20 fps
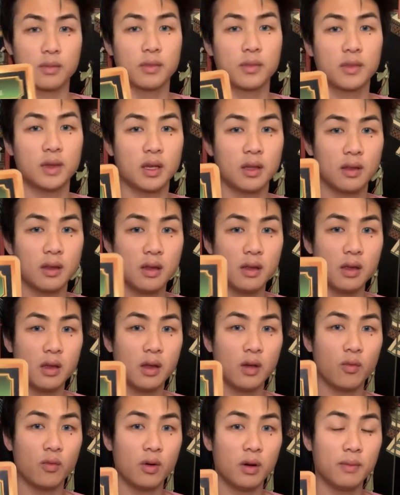The
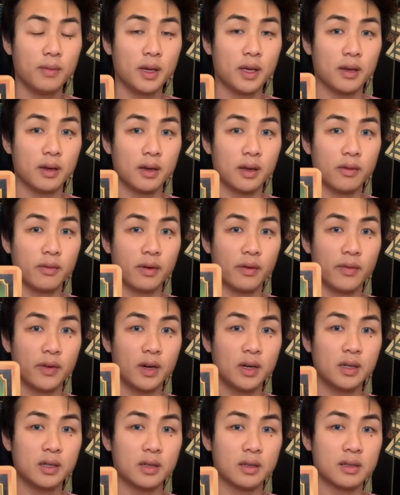thinking woman in
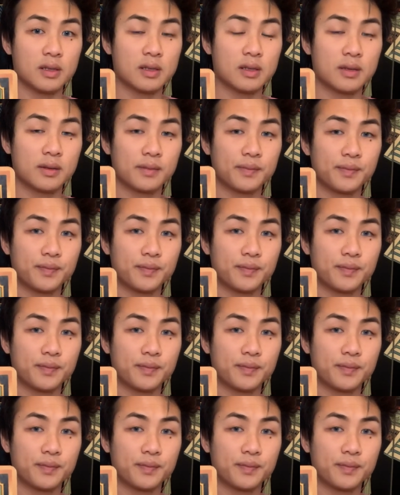reverse.